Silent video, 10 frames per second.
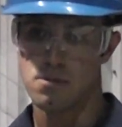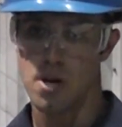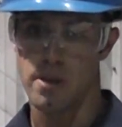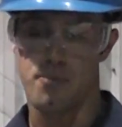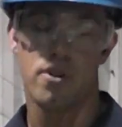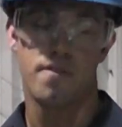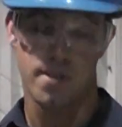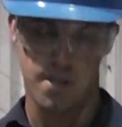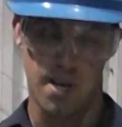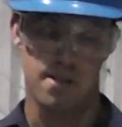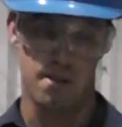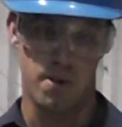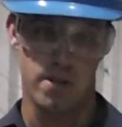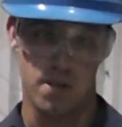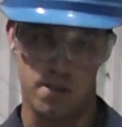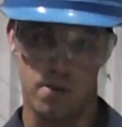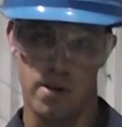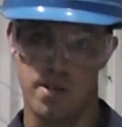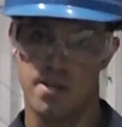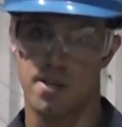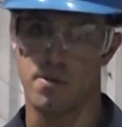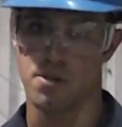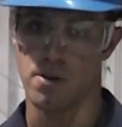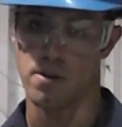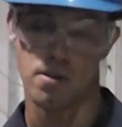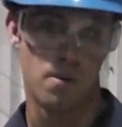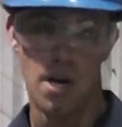on the previous test, the multi-story test I was showing you,